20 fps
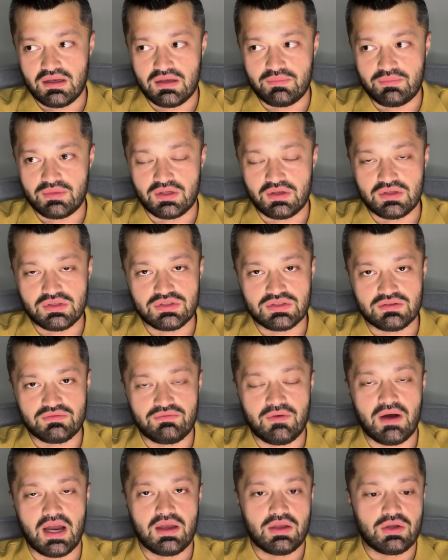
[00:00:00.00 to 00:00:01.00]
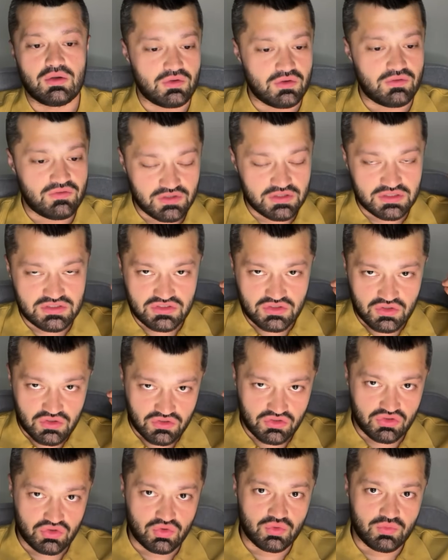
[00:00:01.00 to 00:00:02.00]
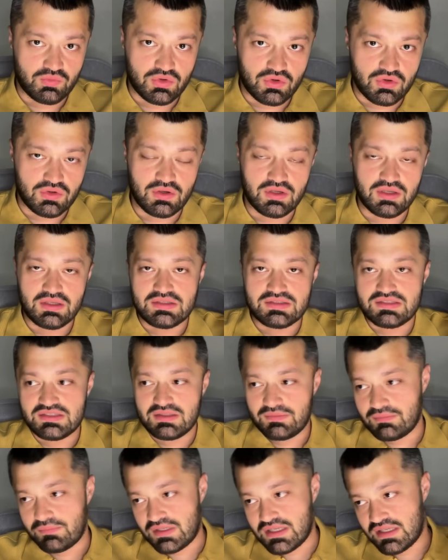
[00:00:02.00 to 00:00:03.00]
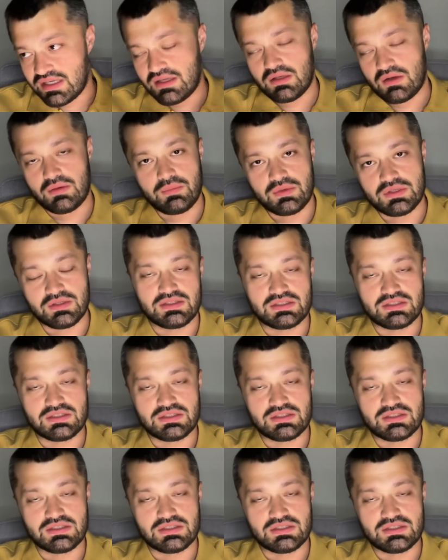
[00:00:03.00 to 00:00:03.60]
because the value of an assault trooper simply cannot be the